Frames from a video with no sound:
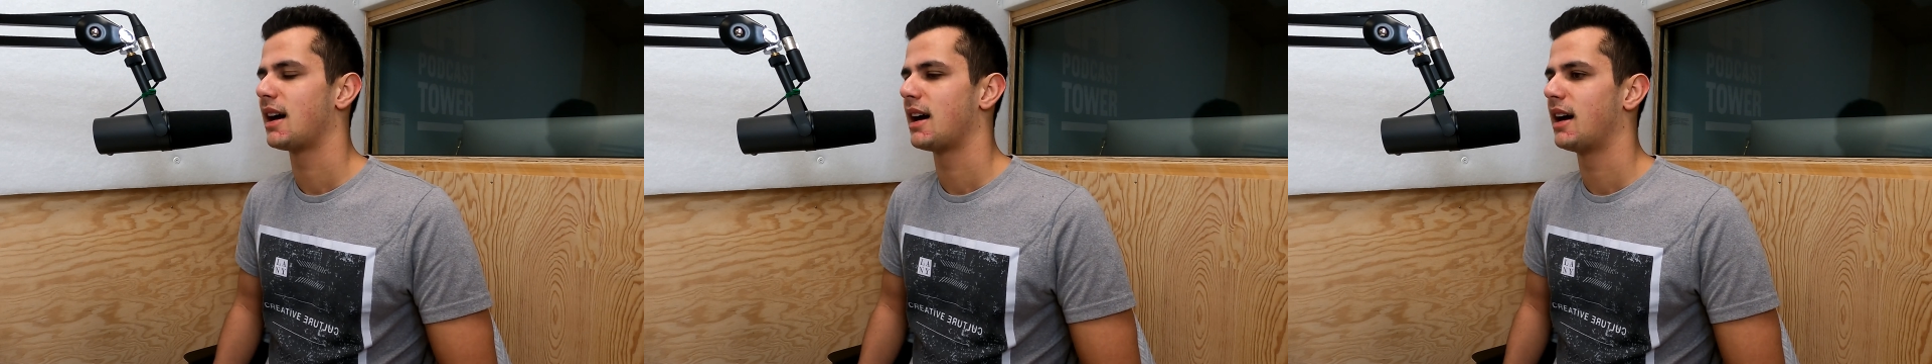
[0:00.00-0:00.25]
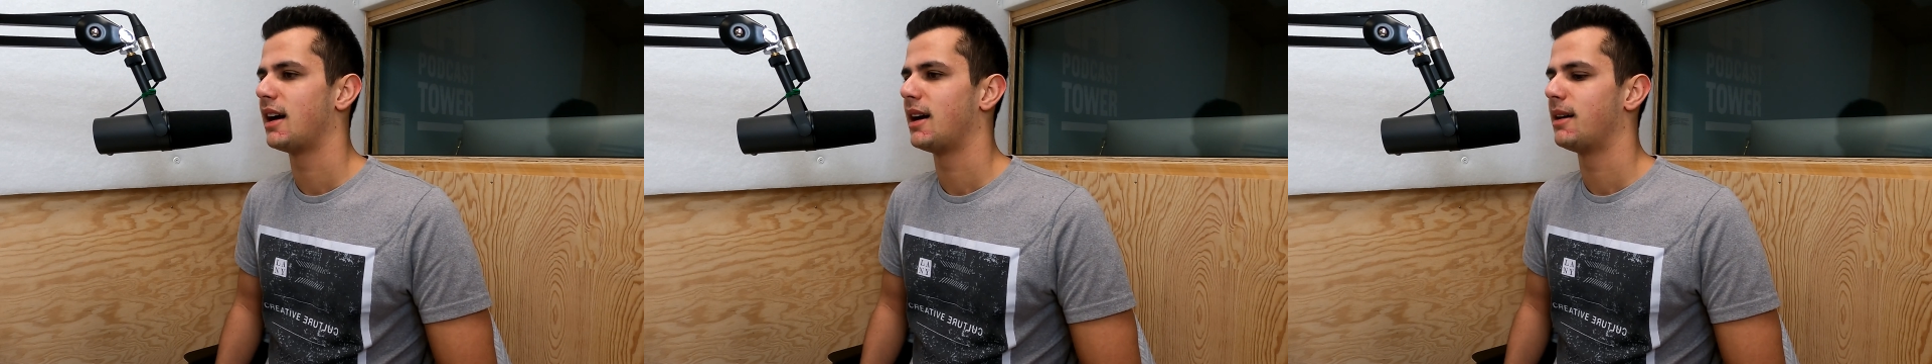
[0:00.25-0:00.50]

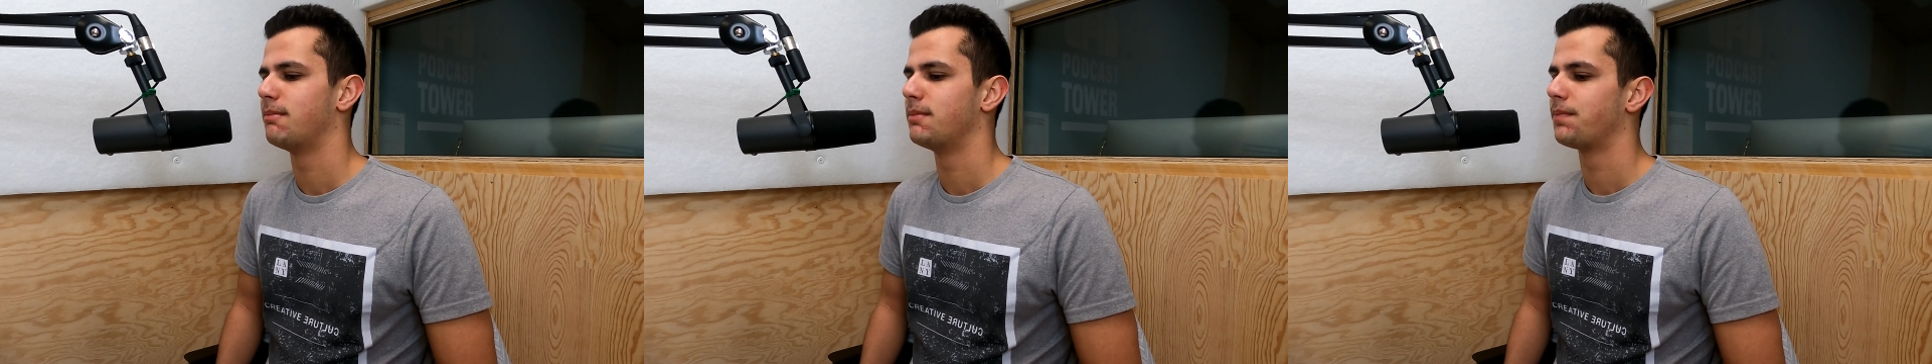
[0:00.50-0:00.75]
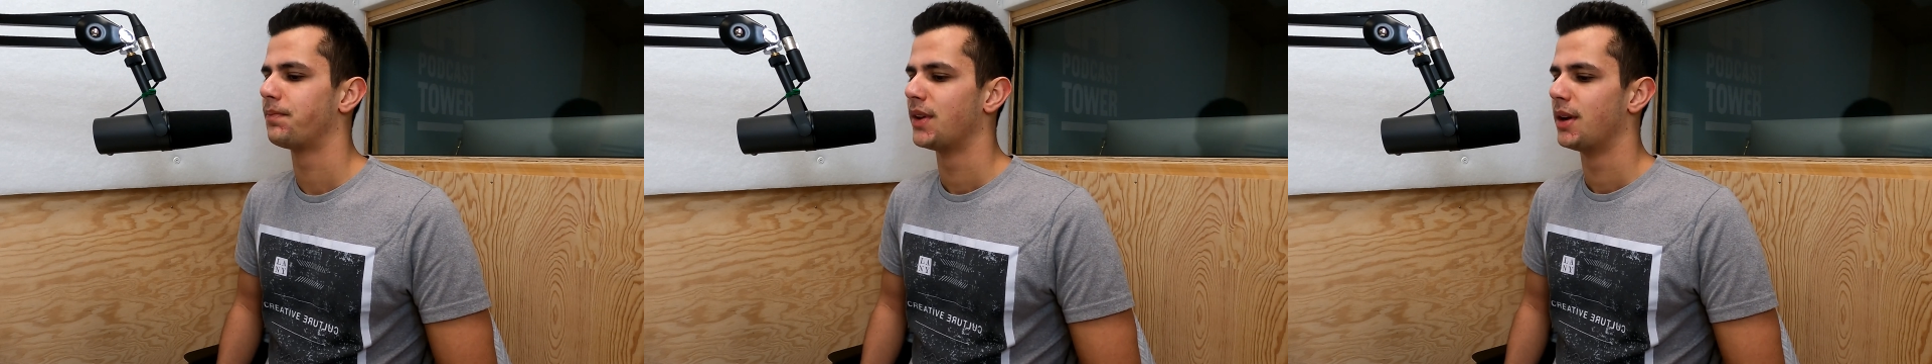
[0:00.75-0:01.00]

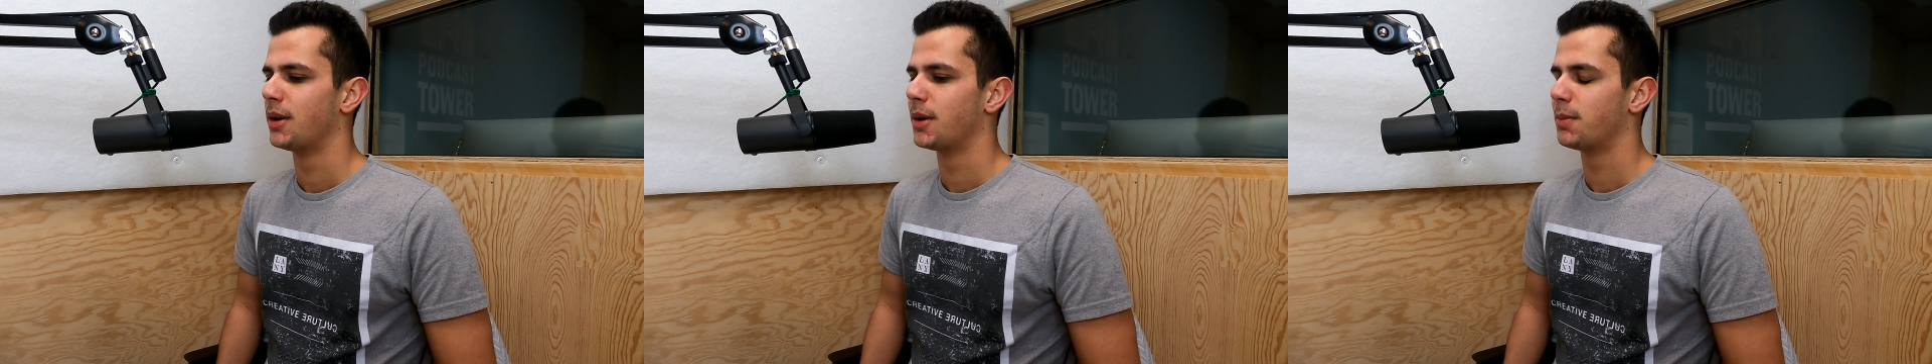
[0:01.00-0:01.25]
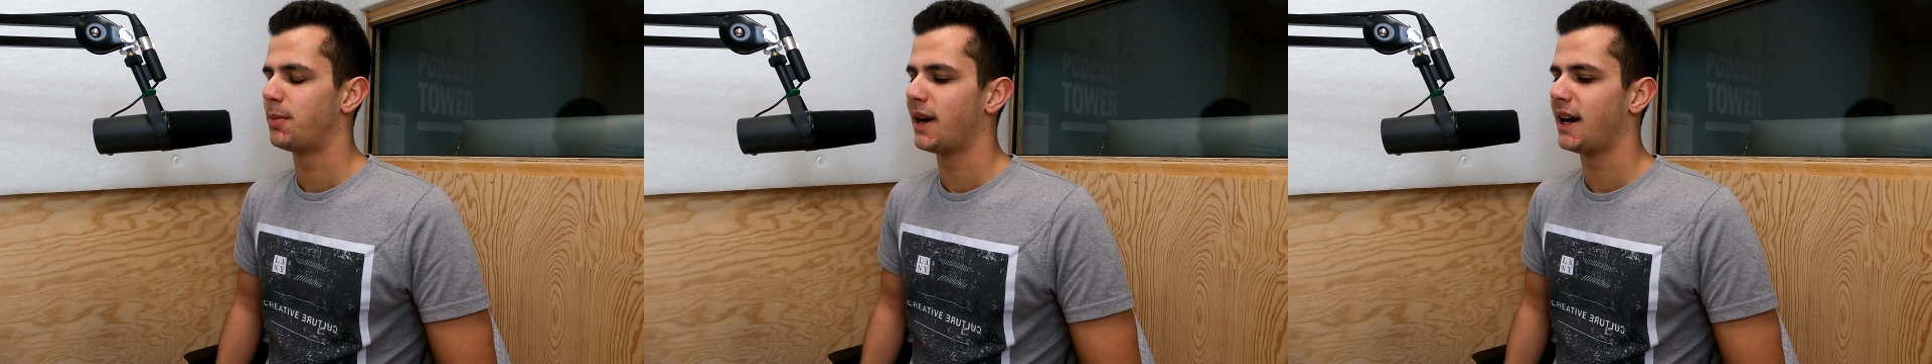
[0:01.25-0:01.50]
But
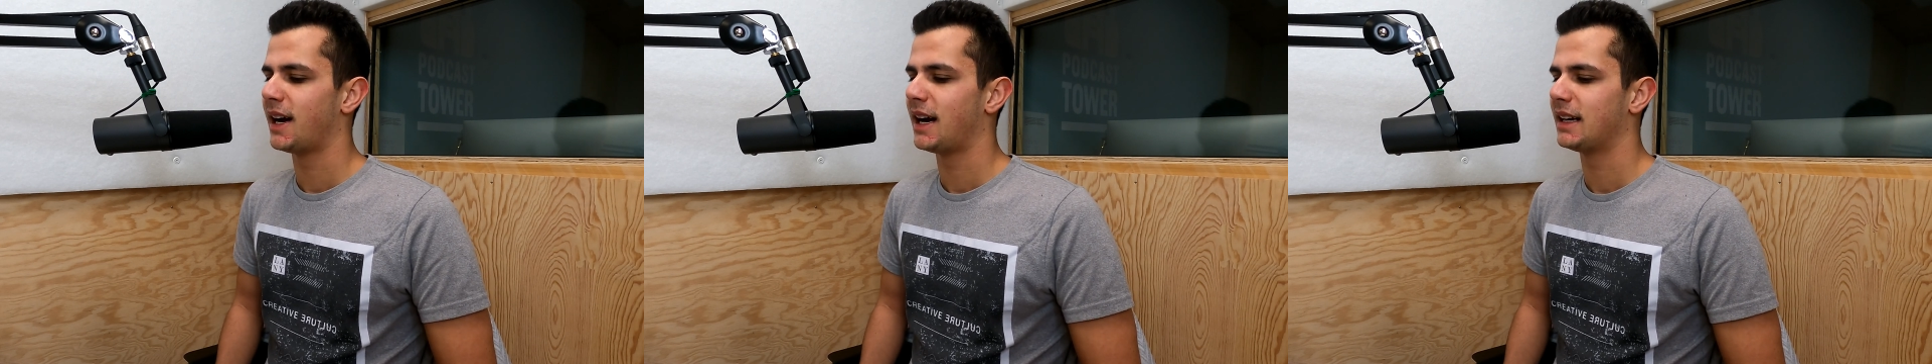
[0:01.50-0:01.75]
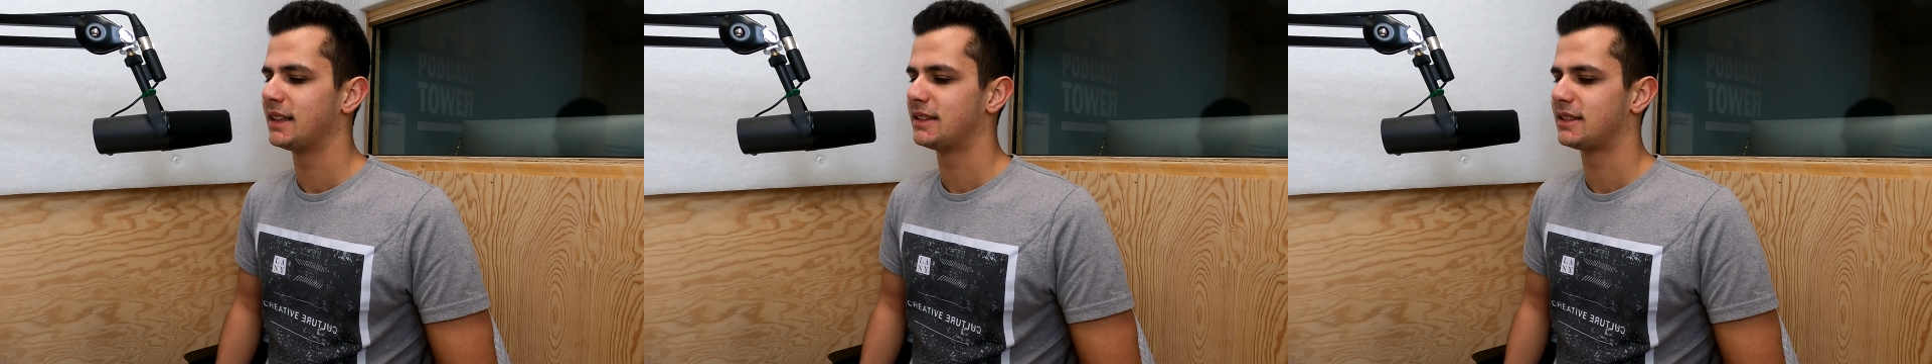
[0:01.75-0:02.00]

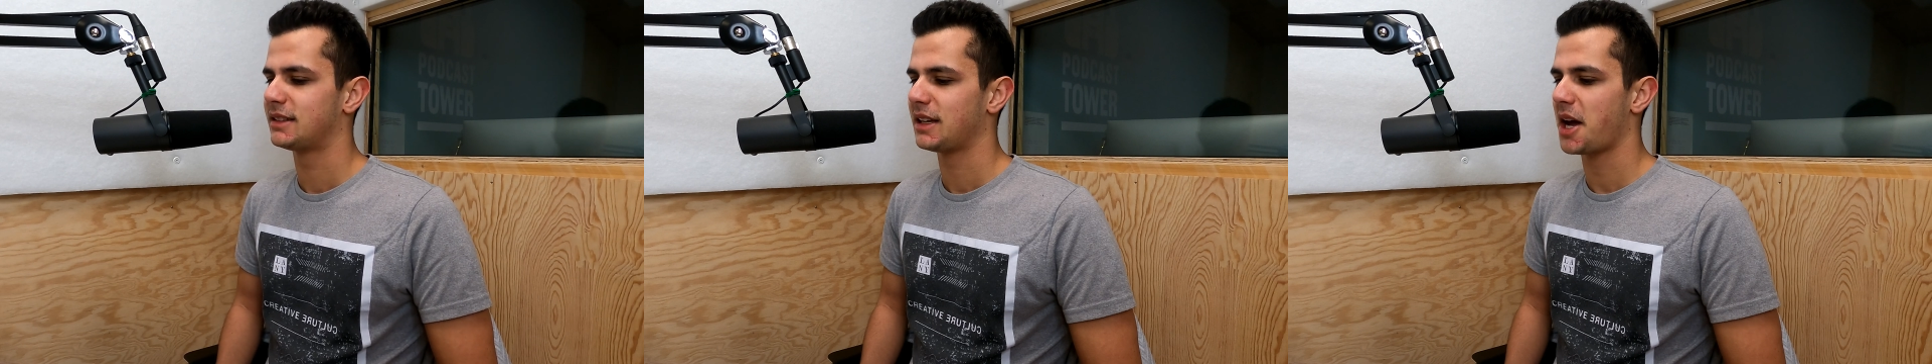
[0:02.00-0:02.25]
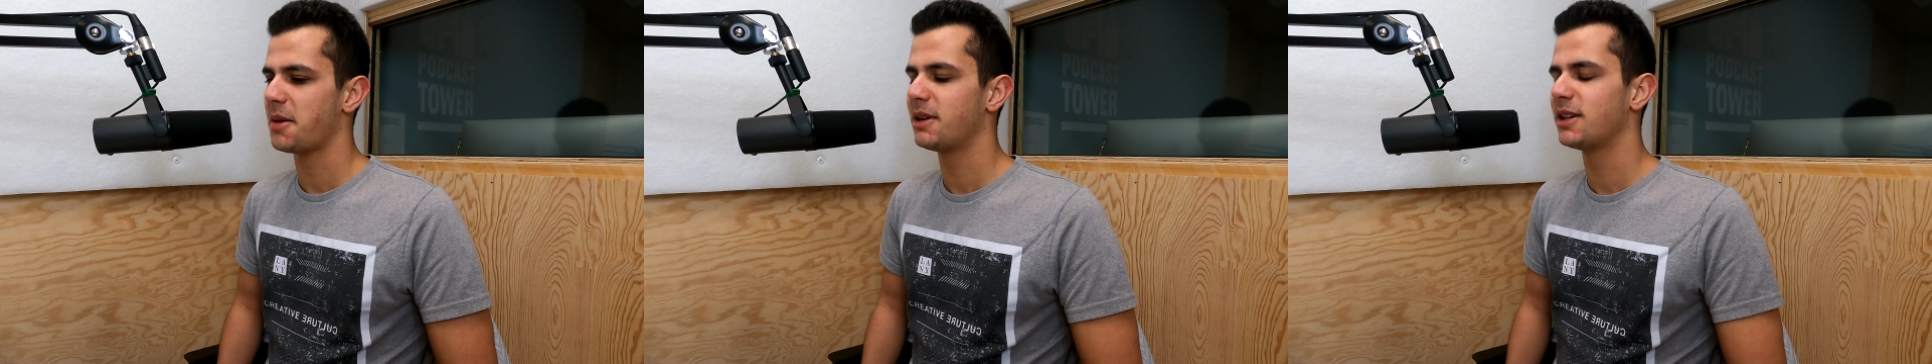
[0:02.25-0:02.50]

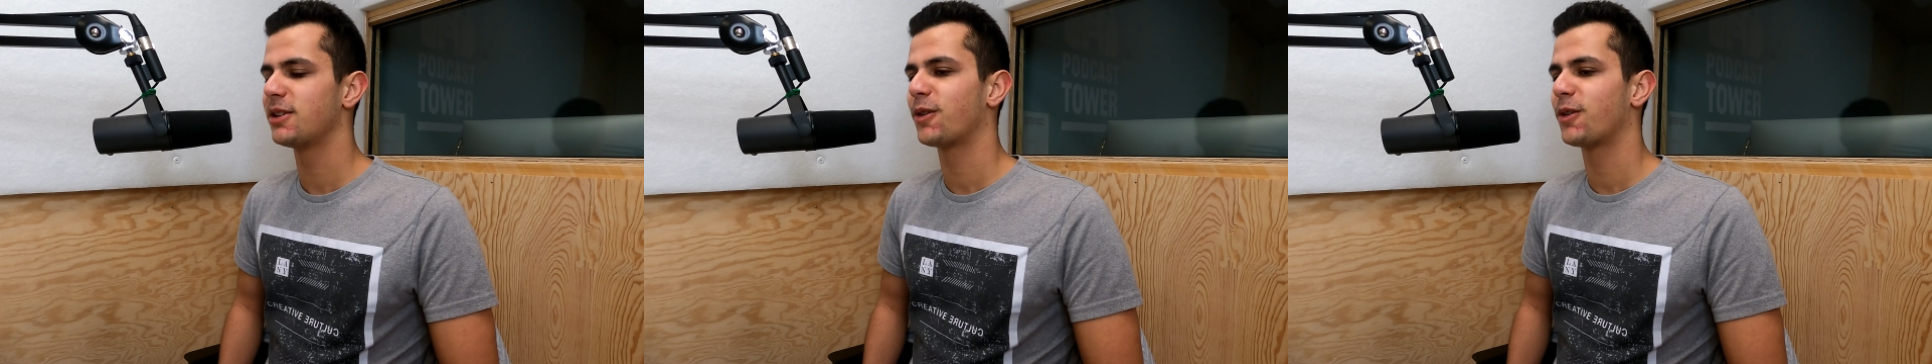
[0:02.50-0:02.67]
I mean,